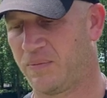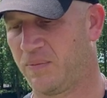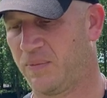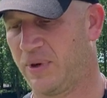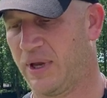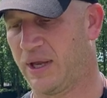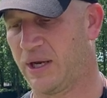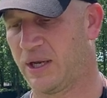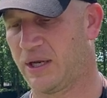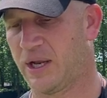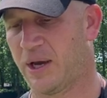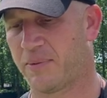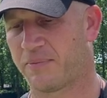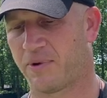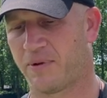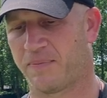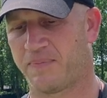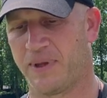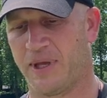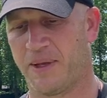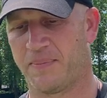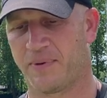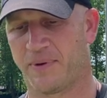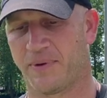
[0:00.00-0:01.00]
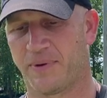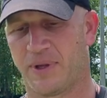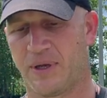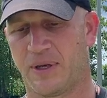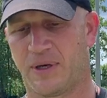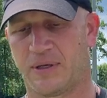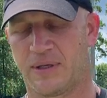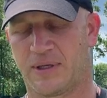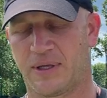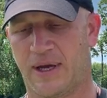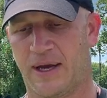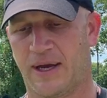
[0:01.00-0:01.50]
we had a number of people
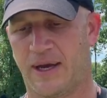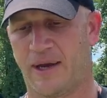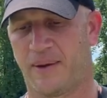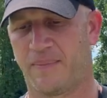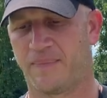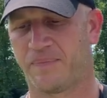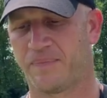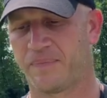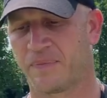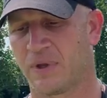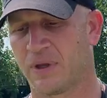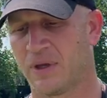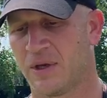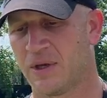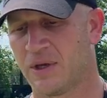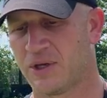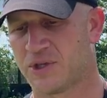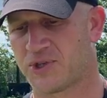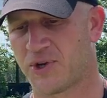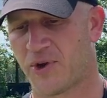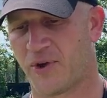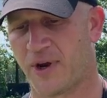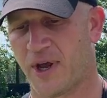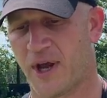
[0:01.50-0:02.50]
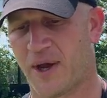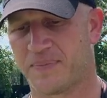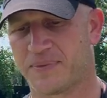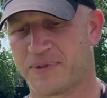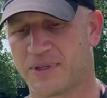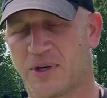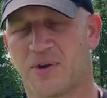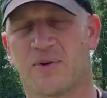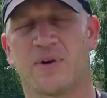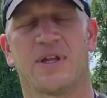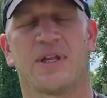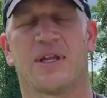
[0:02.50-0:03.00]
that showed up
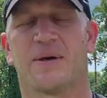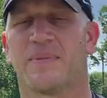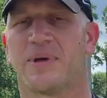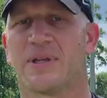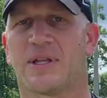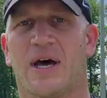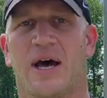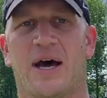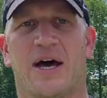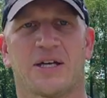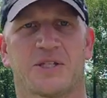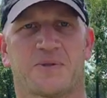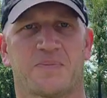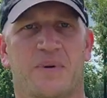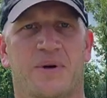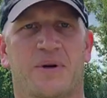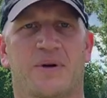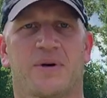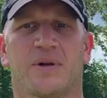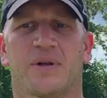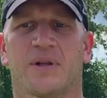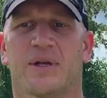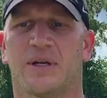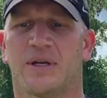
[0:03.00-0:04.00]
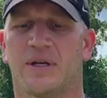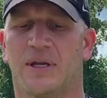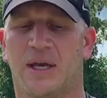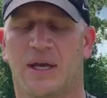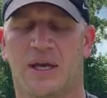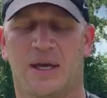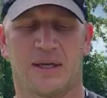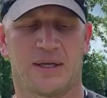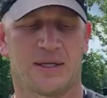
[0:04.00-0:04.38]
to greet them at the hospital, and